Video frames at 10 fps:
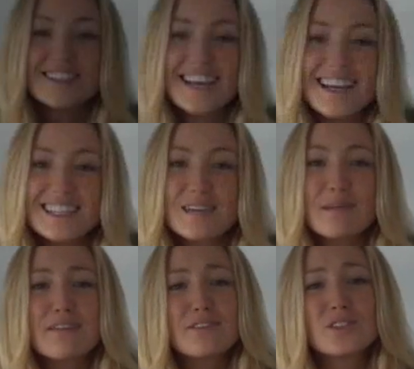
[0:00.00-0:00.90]
to take
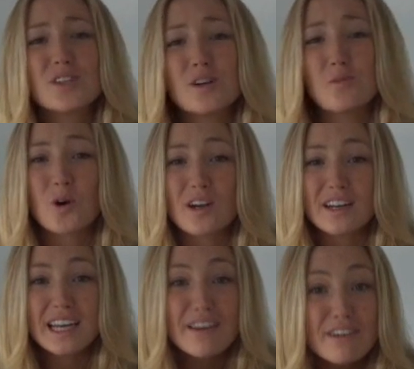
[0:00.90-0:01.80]
time every single
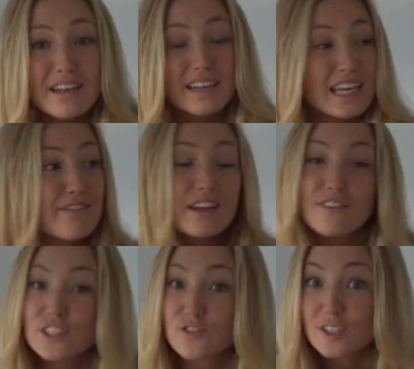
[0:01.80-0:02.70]
morning, even
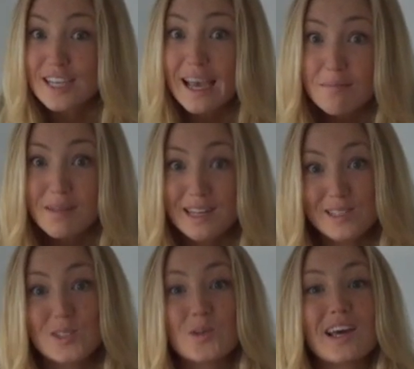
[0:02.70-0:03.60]
if it's for 10
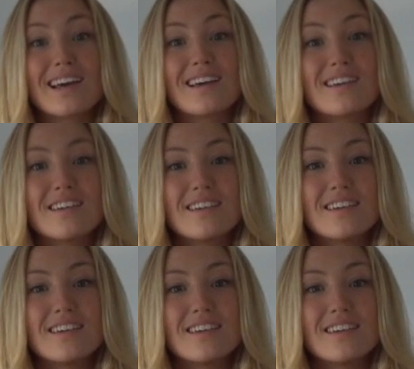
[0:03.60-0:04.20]
minutes, okay?